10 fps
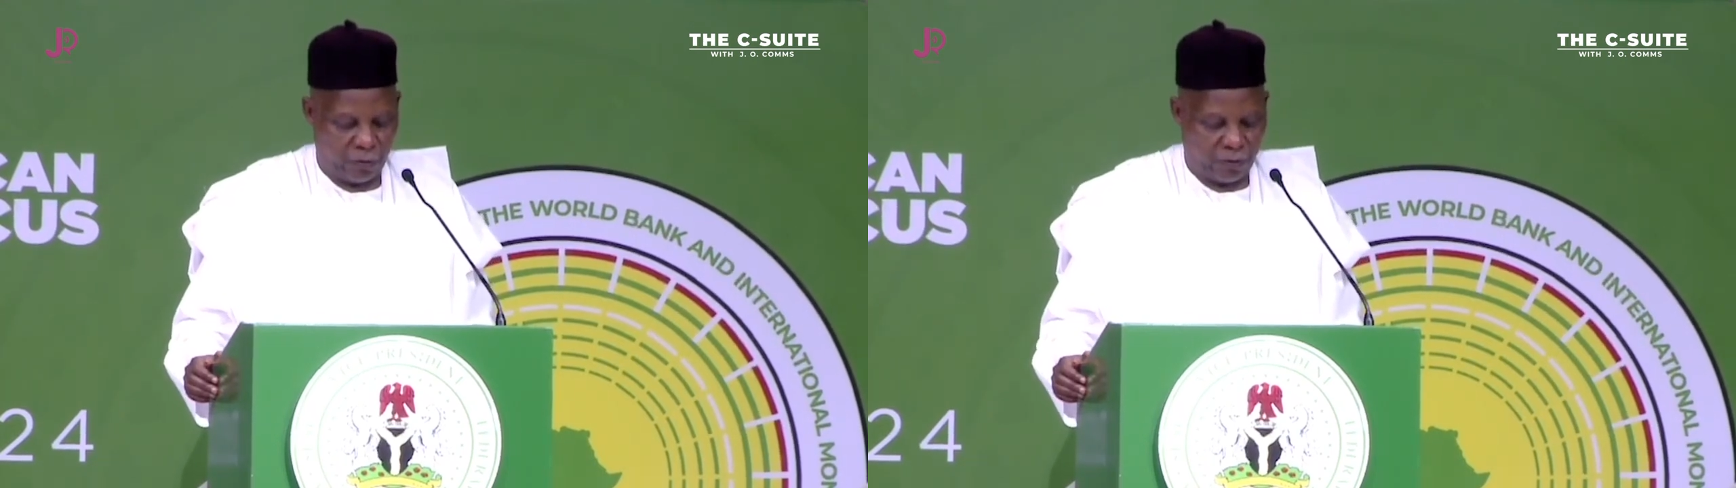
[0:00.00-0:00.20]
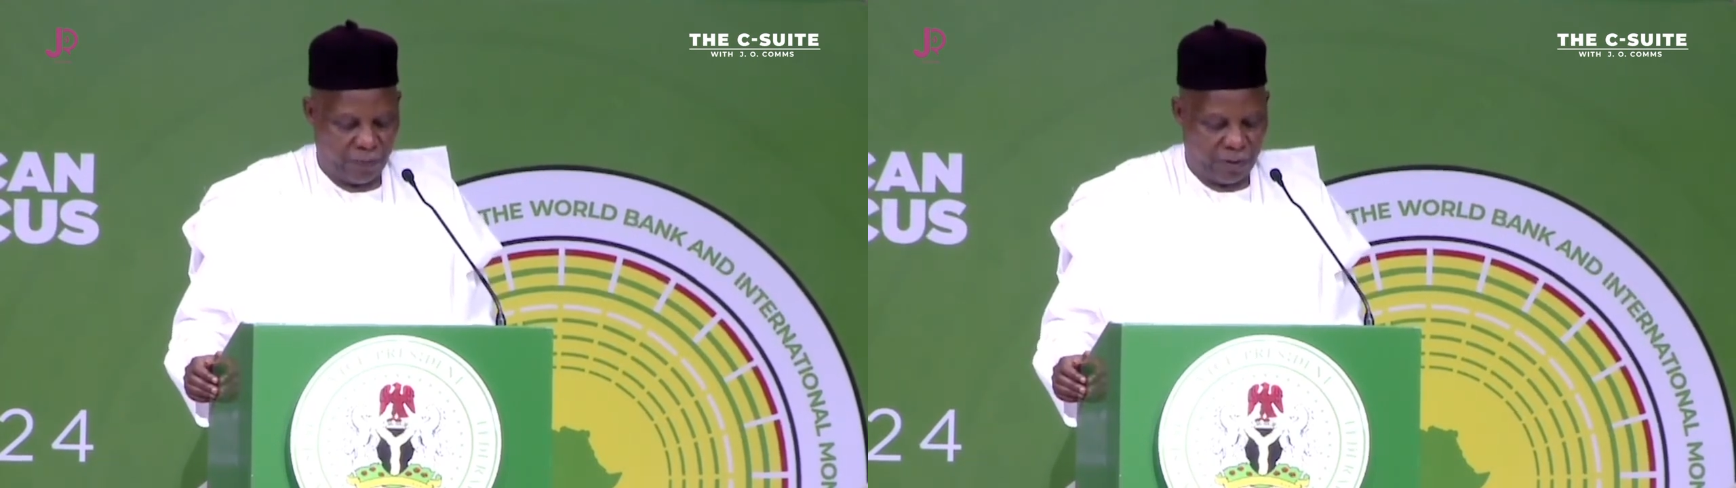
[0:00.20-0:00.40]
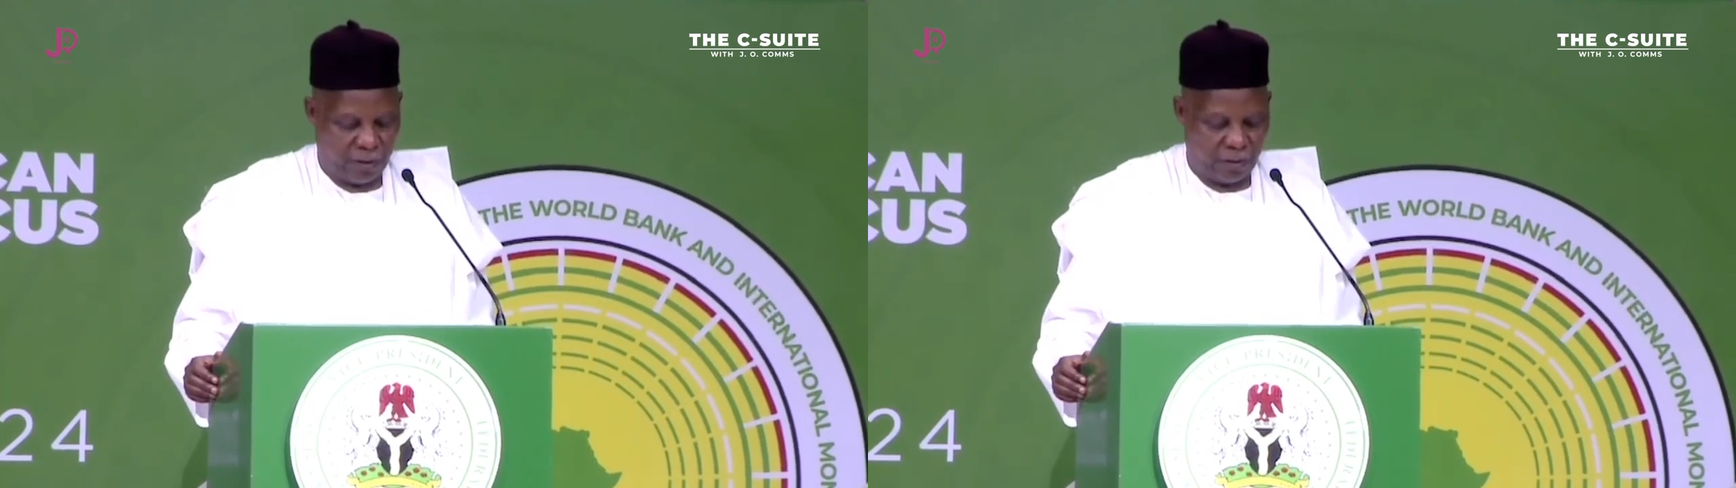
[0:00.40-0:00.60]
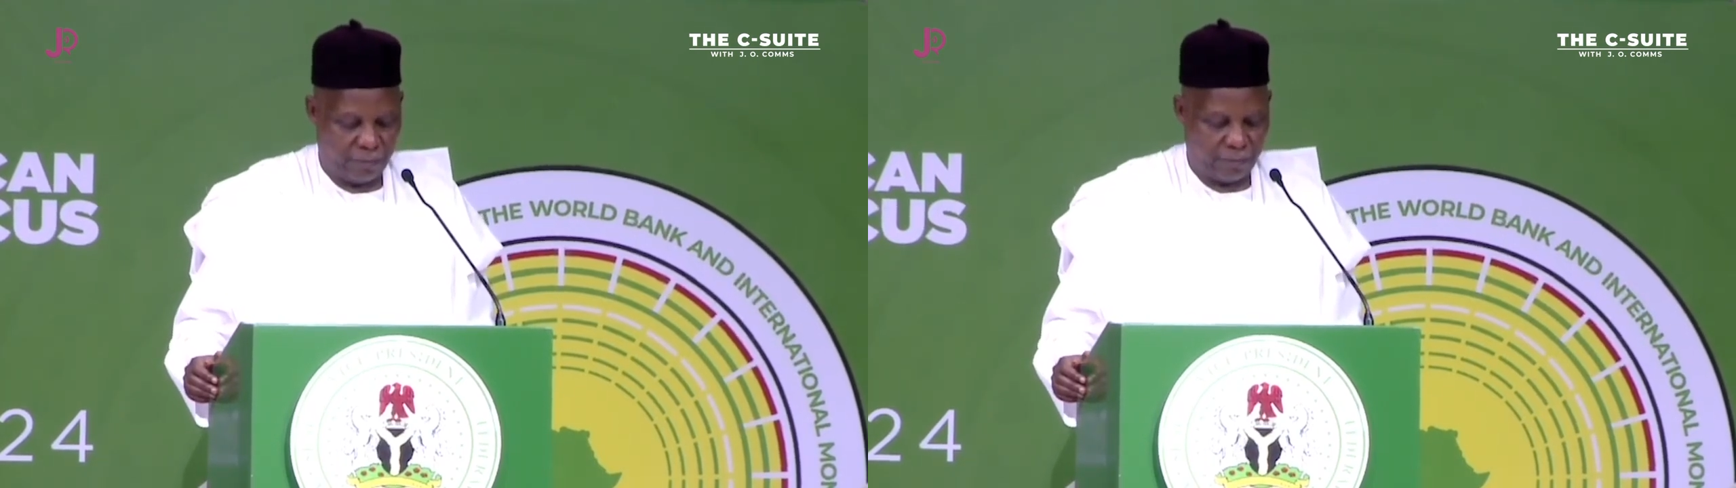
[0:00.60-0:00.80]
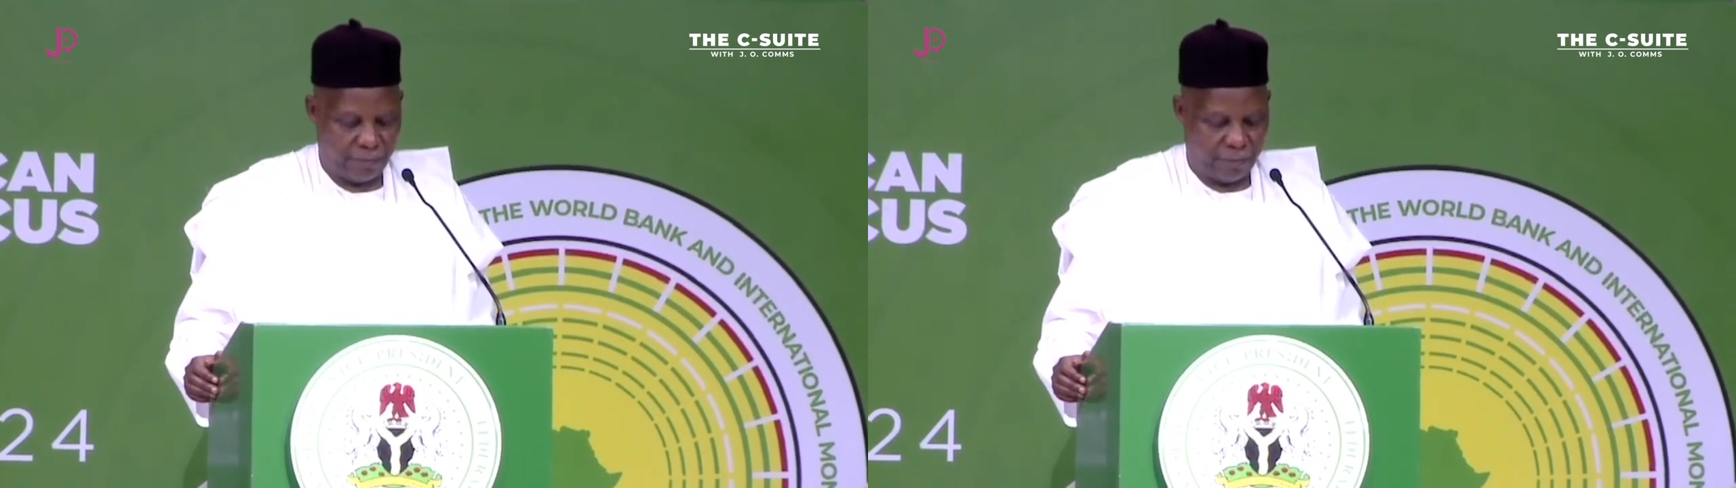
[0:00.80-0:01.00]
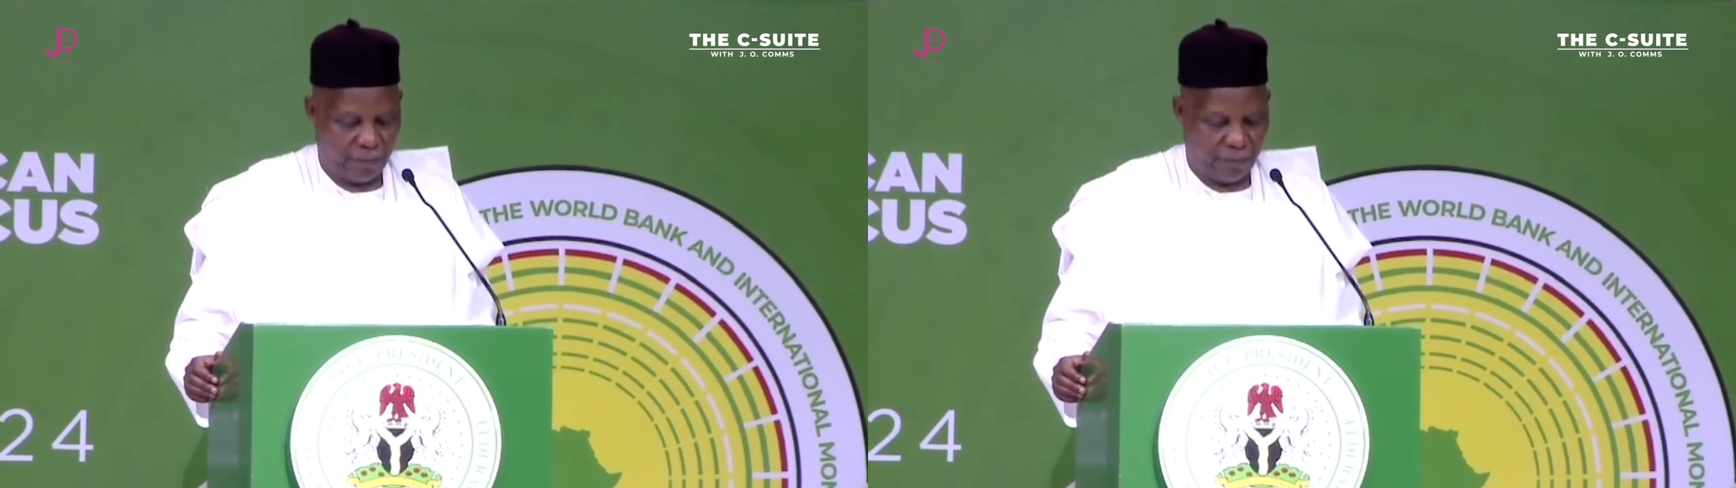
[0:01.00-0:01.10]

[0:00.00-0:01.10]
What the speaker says: Caucus meeting,